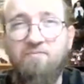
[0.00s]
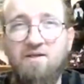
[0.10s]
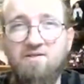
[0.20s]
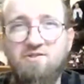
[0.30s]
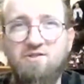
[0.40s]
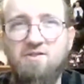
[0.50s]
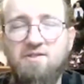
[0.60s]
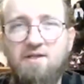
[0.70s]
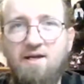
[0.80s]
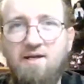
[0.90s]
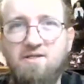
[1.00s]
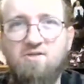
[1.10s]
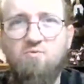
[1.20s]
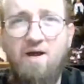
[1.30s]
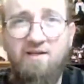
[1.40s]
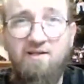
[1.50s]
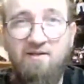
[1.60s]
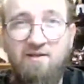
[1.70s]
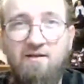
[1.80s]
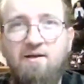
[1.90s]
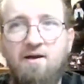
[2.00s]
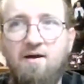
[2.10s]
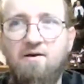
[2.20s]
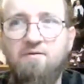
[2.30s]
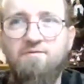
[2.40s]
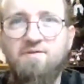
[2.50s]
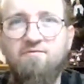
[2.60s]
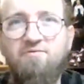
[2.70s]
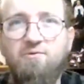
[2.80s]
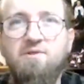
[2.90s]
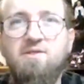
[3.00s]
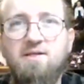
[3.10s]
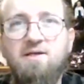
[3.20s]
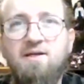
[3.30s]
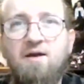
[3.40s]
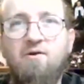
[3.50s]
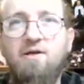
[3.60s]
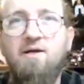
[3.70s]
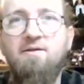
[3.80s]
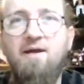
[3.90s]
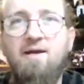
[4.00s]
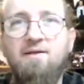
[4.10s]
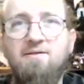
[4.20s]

It's just a swelling of some fluids in an area that